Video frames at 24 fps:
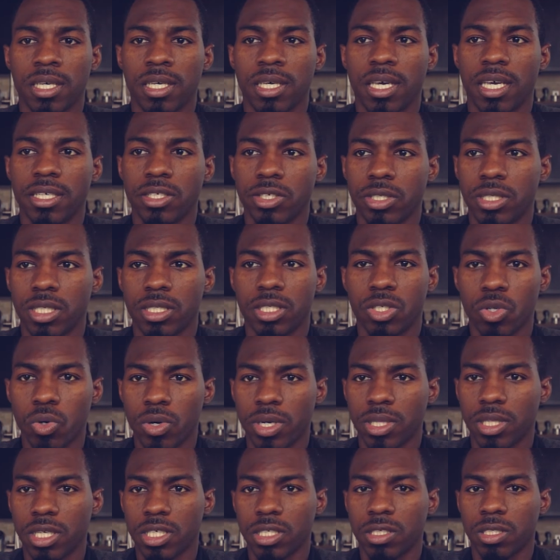and you're just
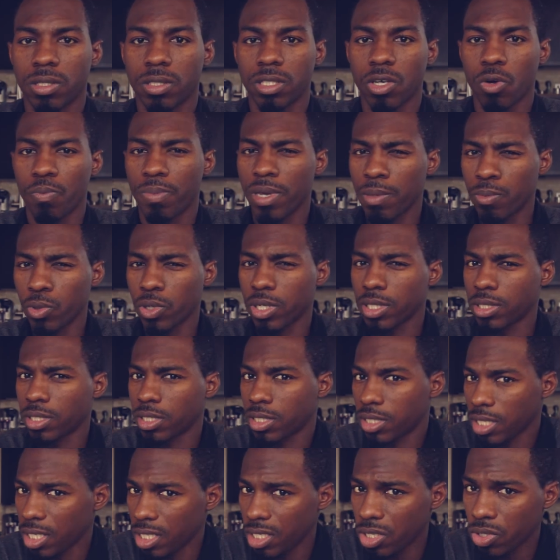doing this so people can
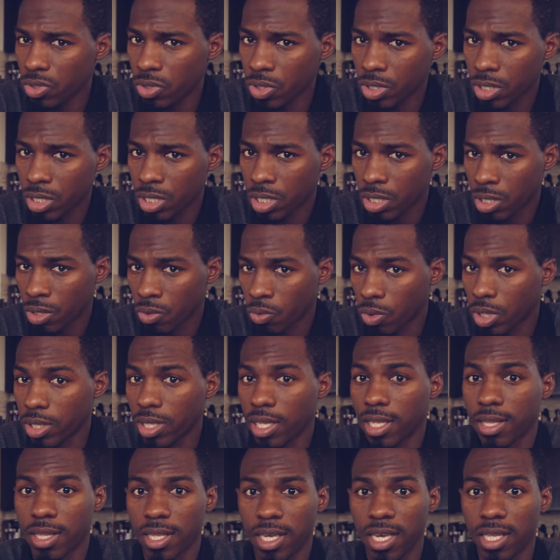see you, well,
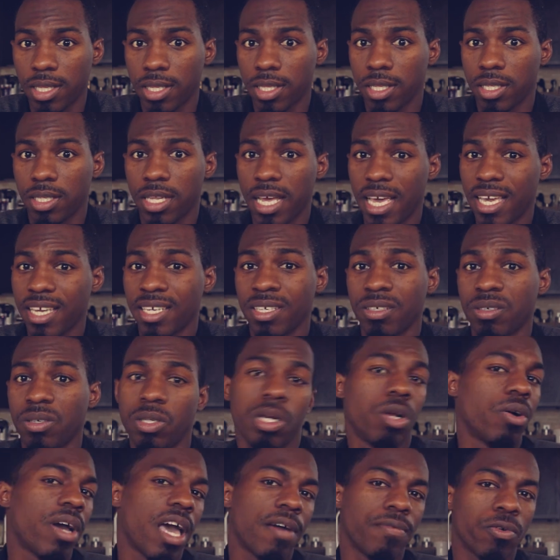then at the end of the day, you
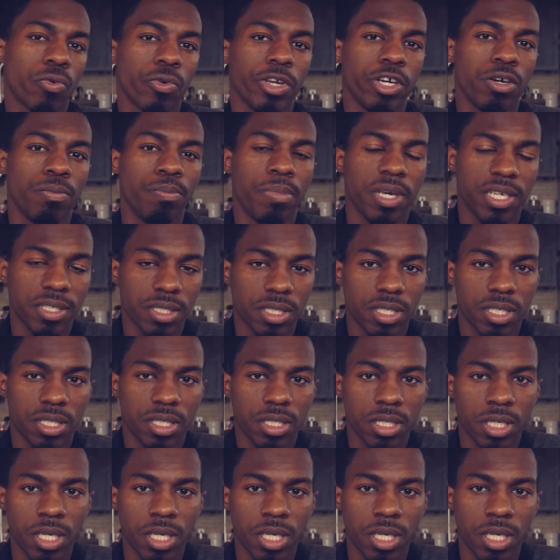don't have a real business.